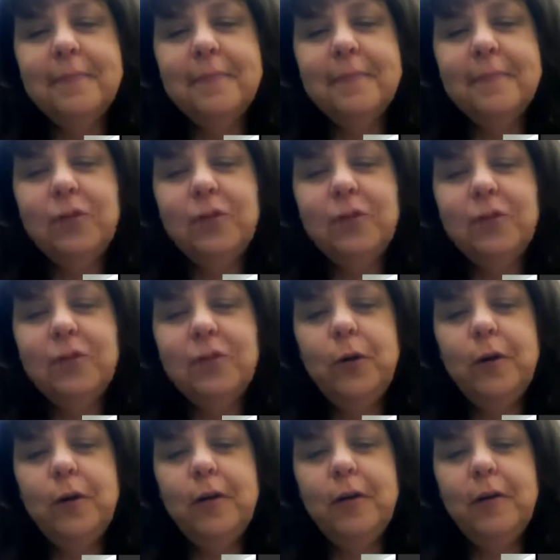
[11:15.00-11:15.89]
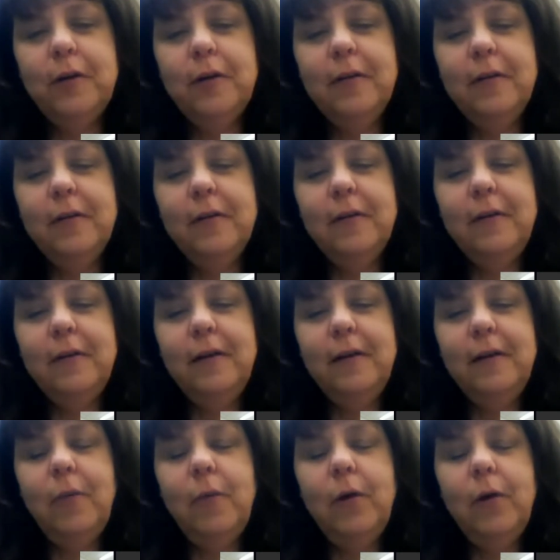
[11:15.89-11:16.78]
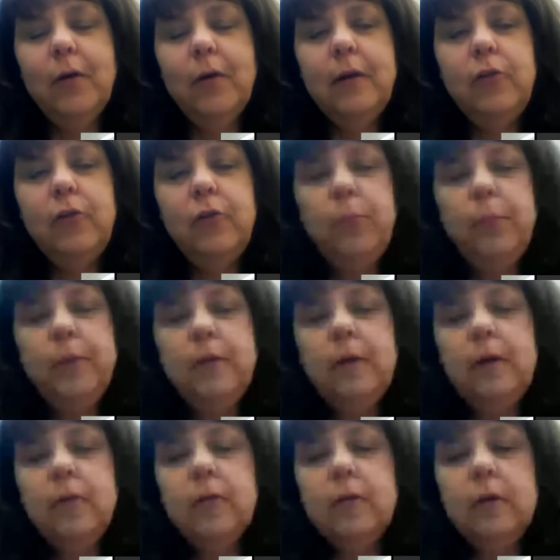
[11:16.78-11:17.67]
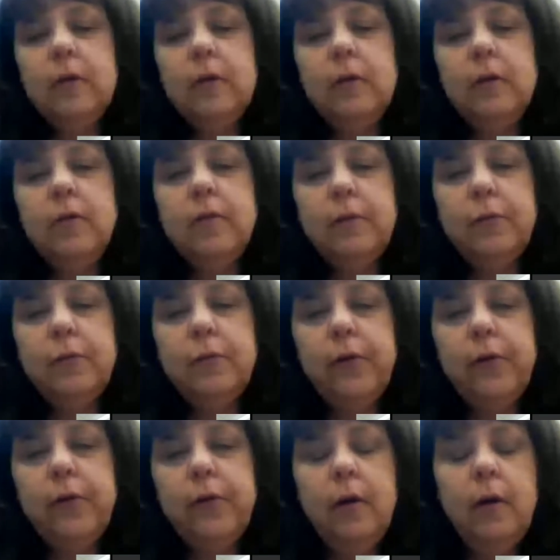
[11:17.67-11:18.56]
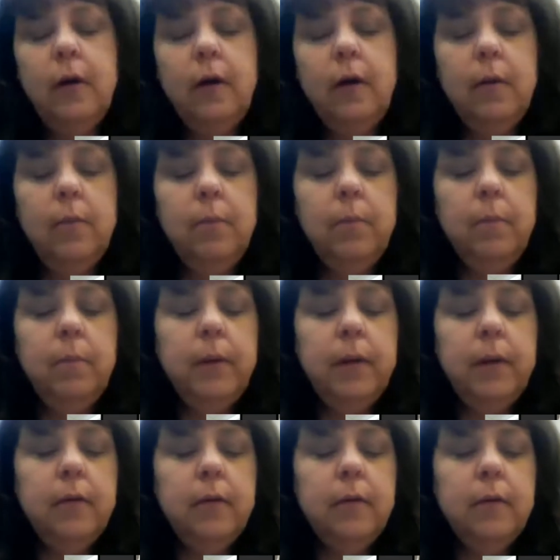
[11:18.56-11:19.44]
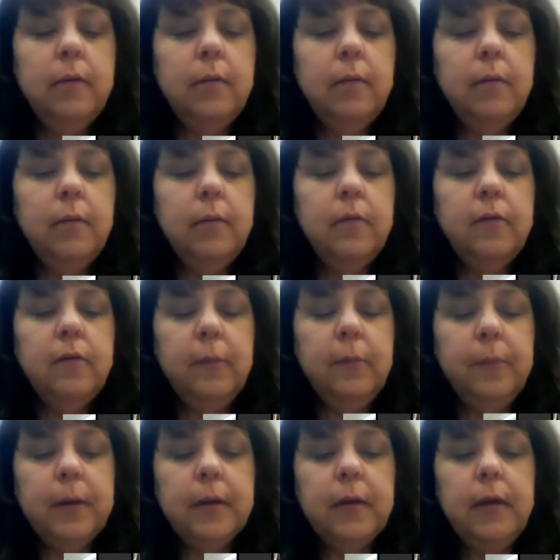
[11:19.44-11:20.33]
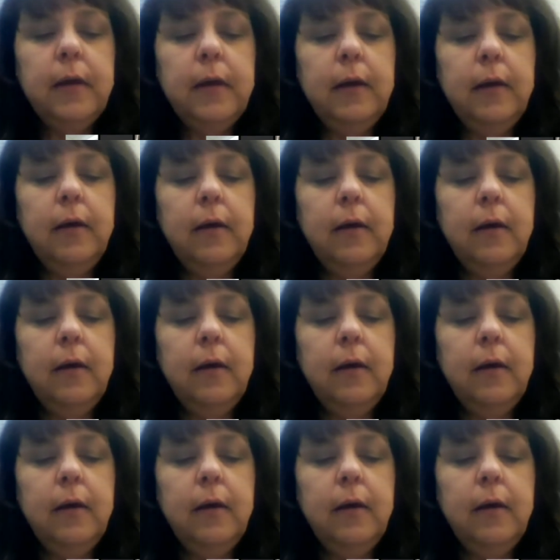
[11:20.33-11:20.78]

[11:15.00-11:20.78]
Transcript: Sure. Well, each building is a little different, but typically